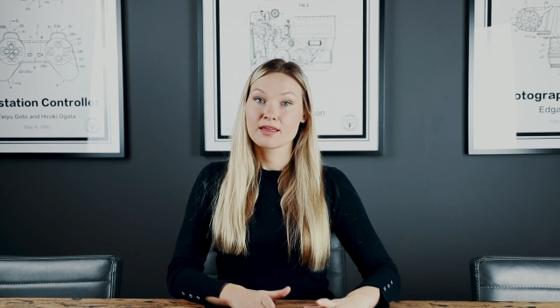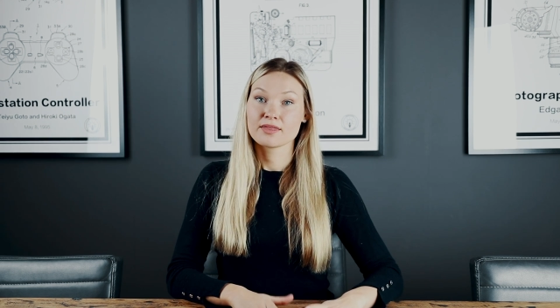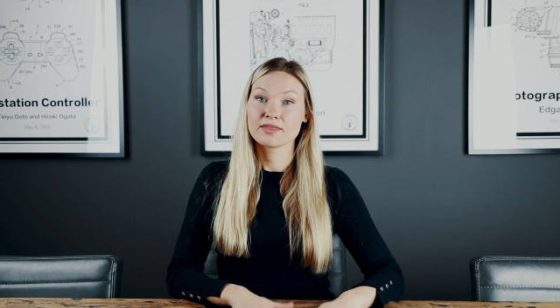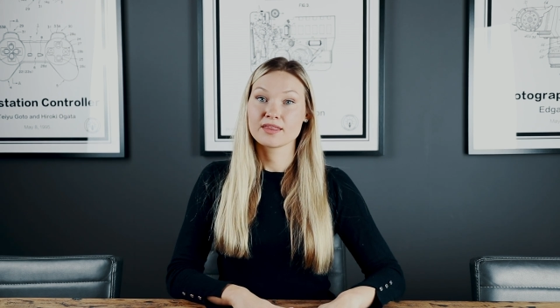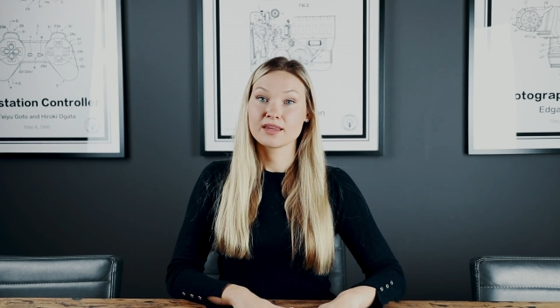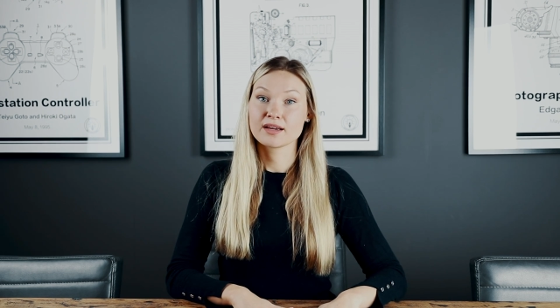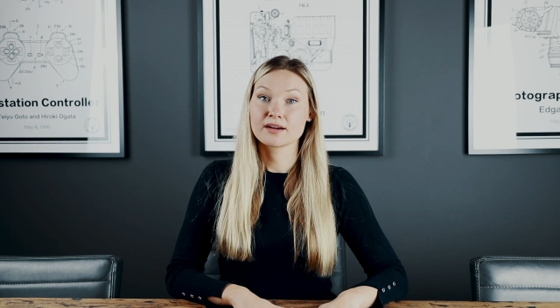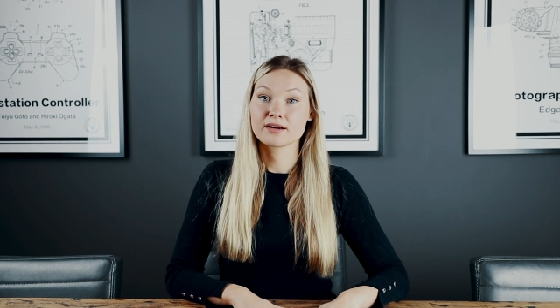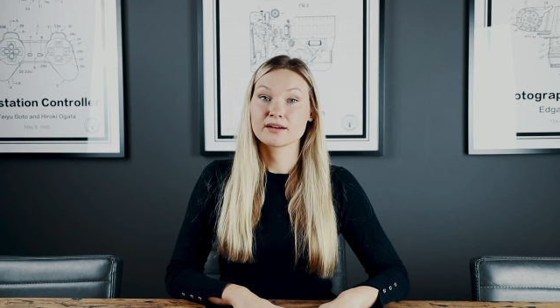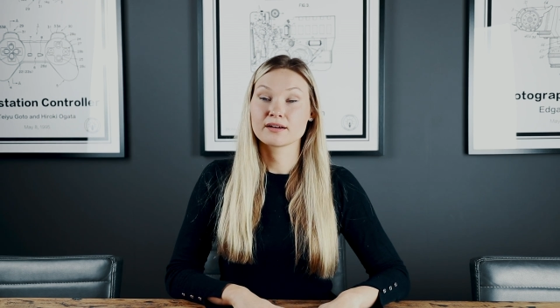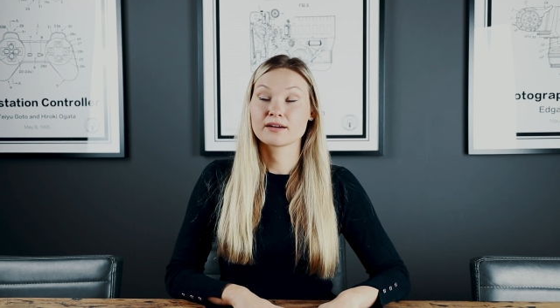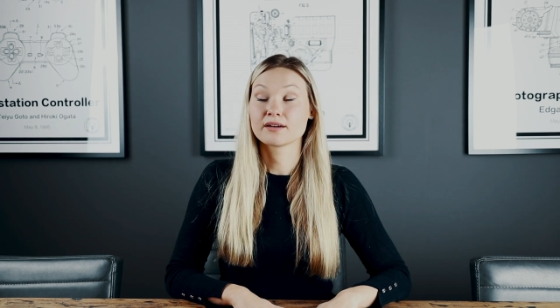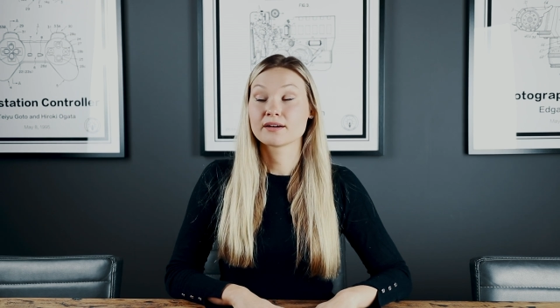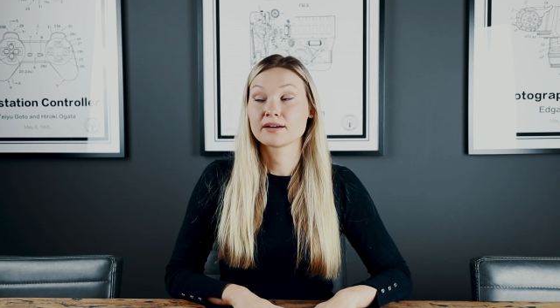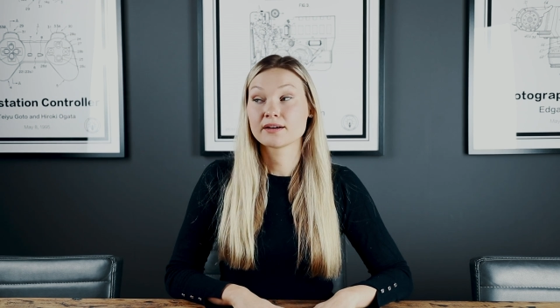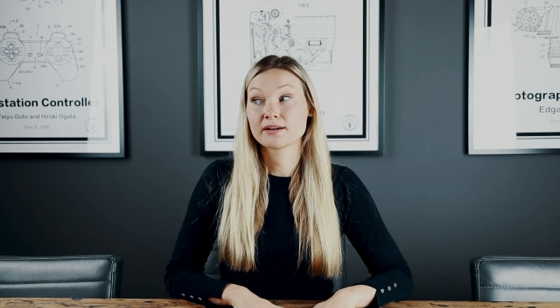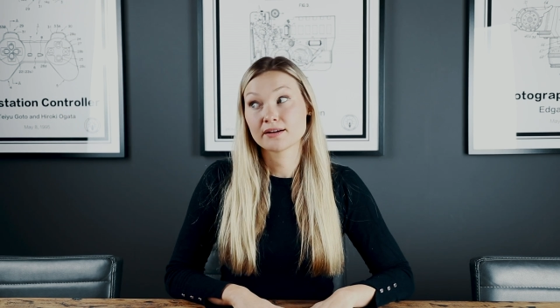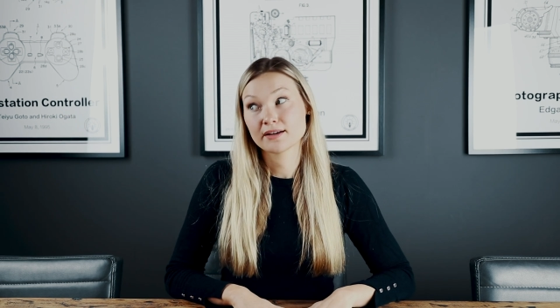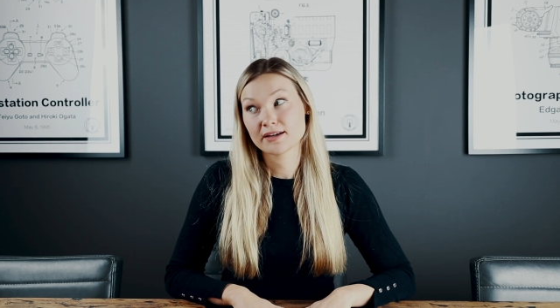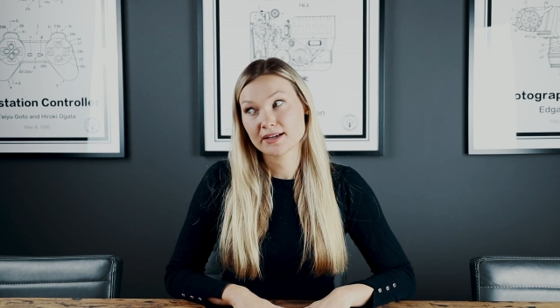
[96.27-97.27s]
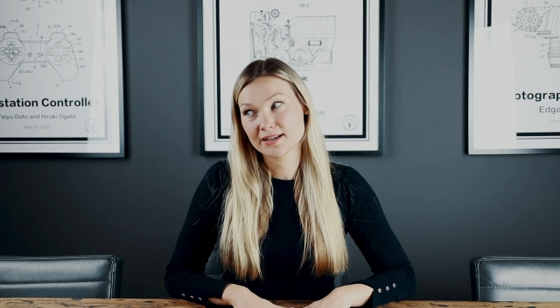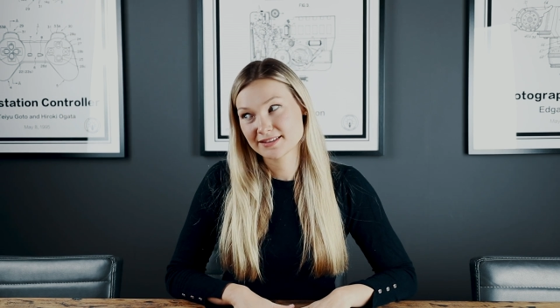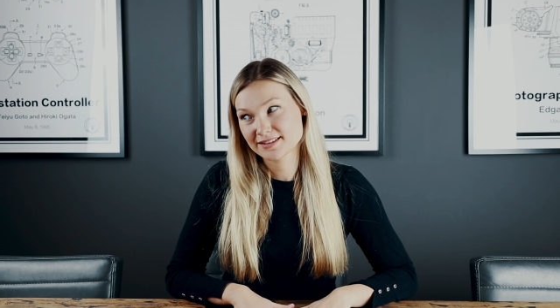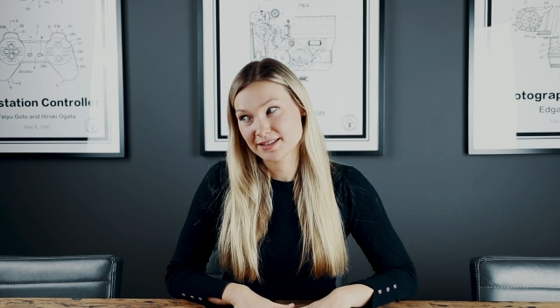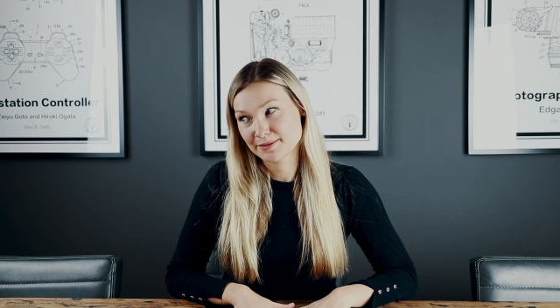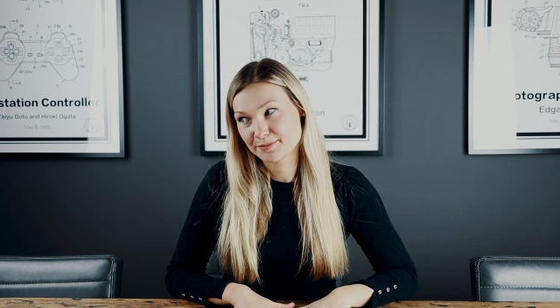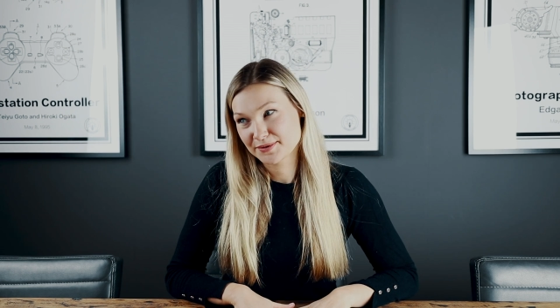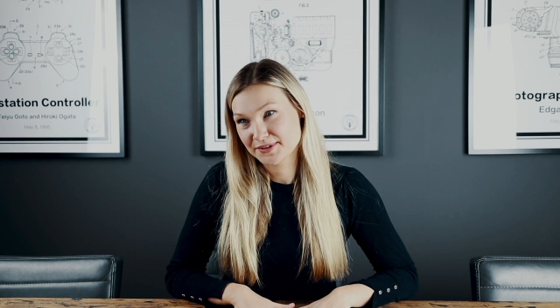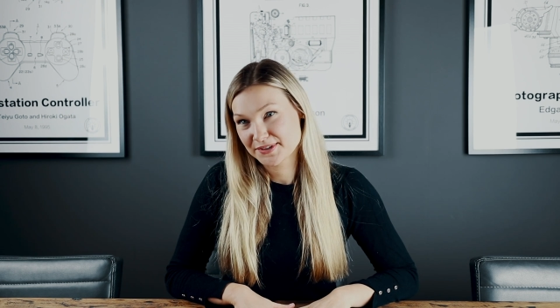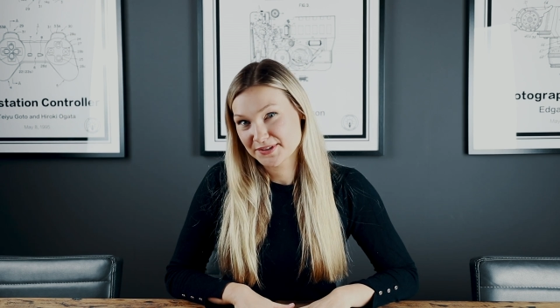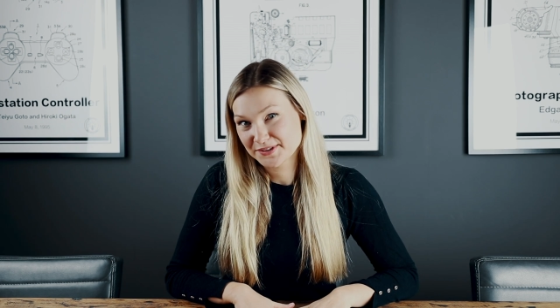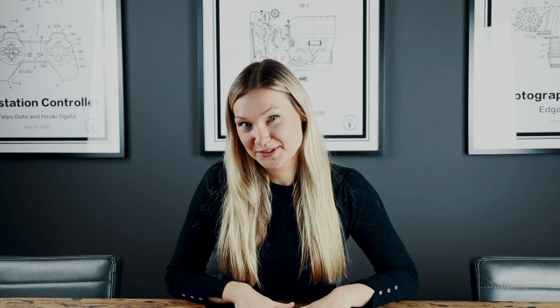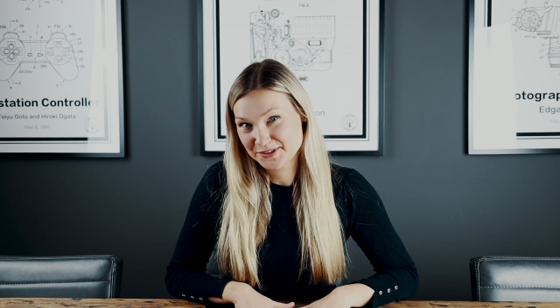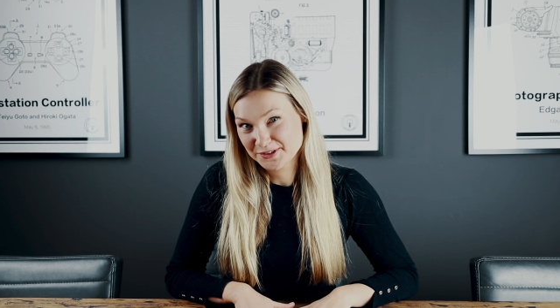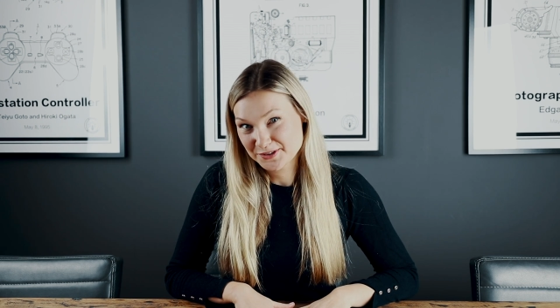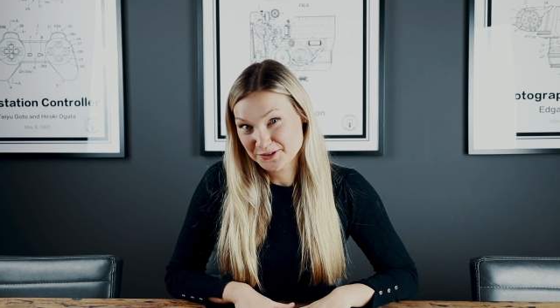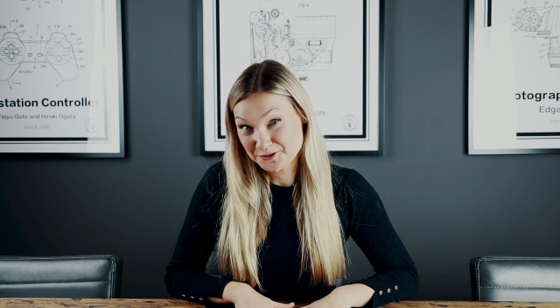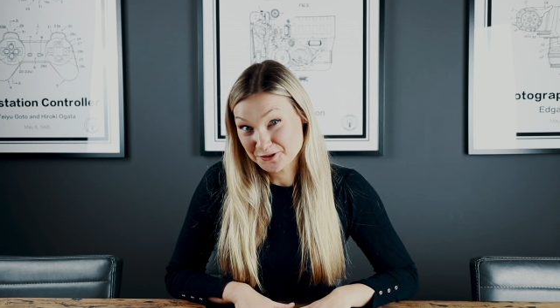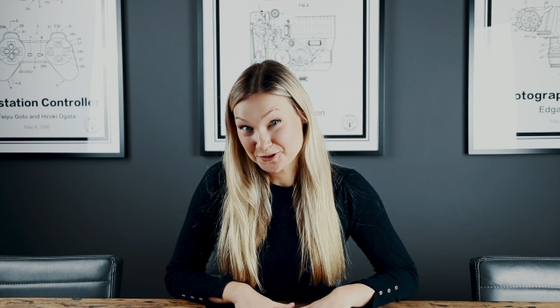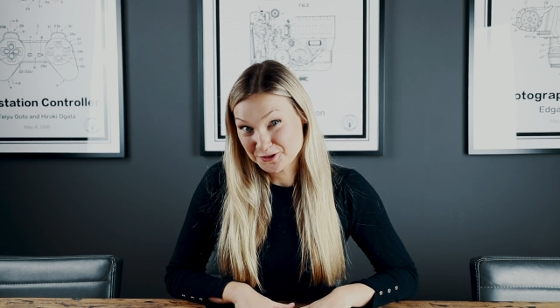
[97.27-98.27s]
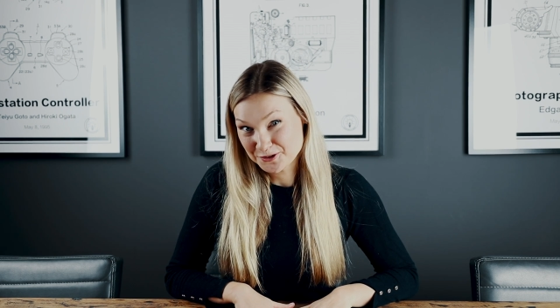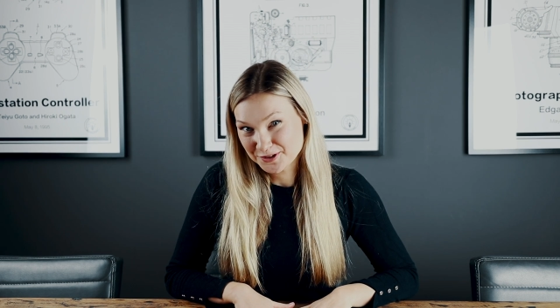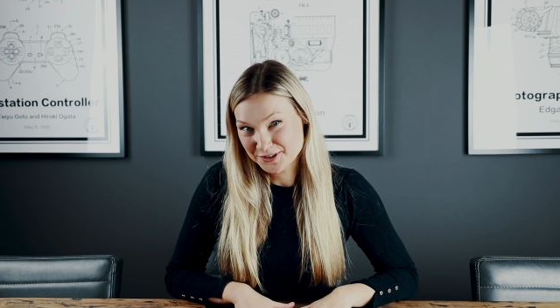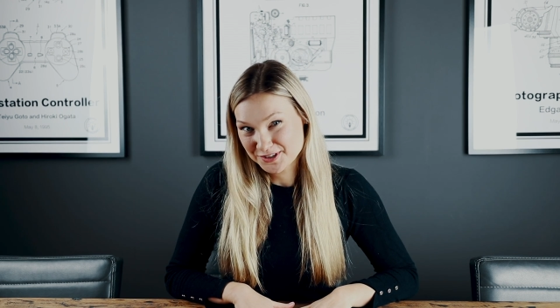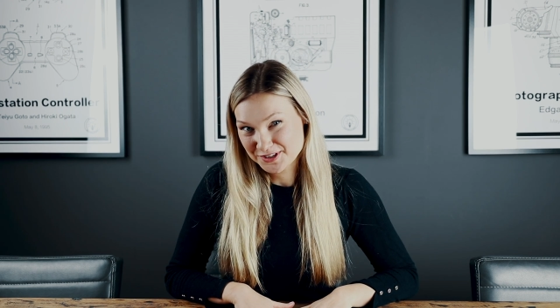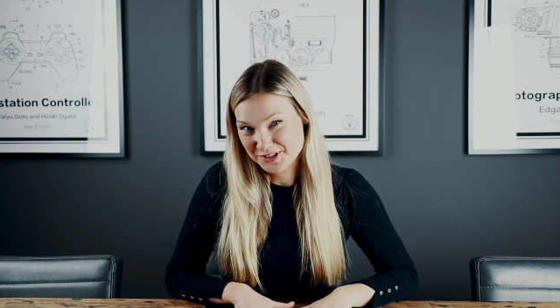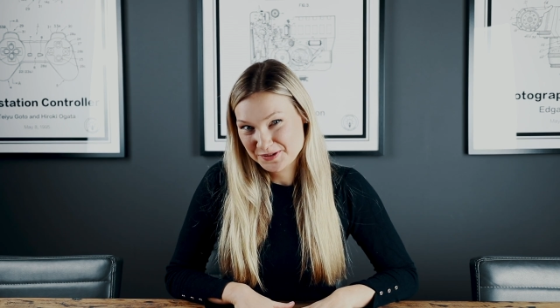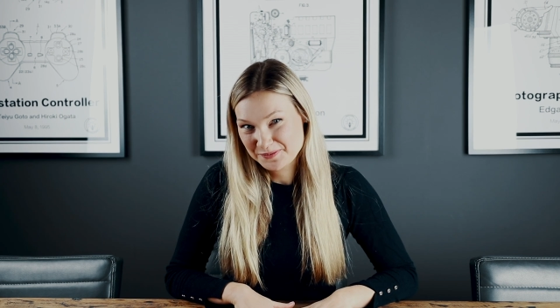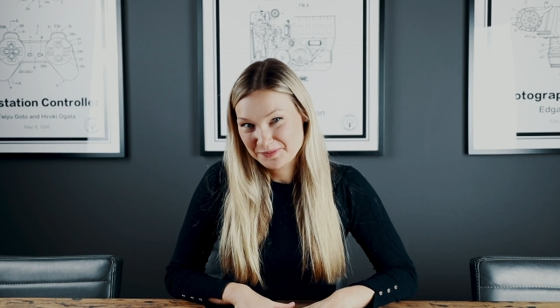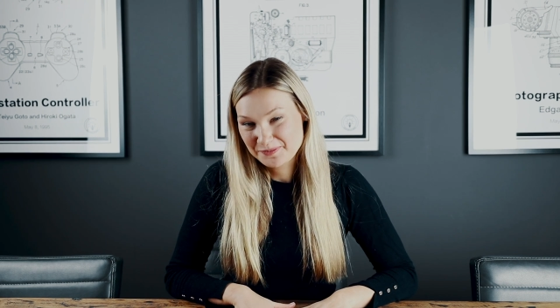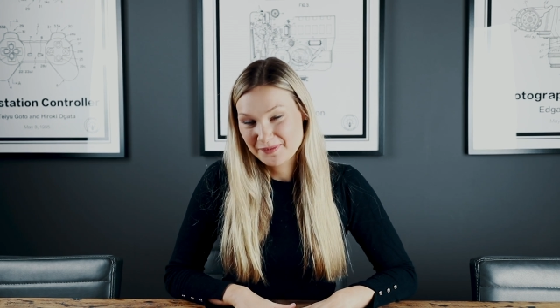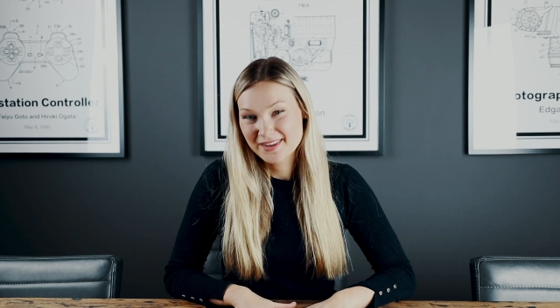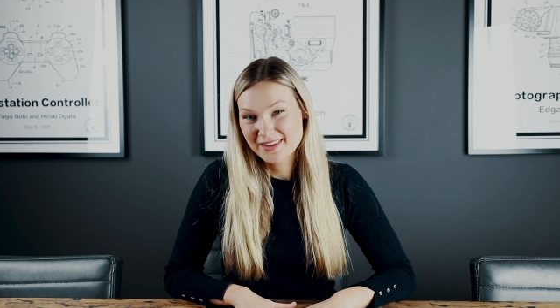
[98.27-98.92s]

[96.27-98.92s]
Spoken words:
There are exceptions, of course.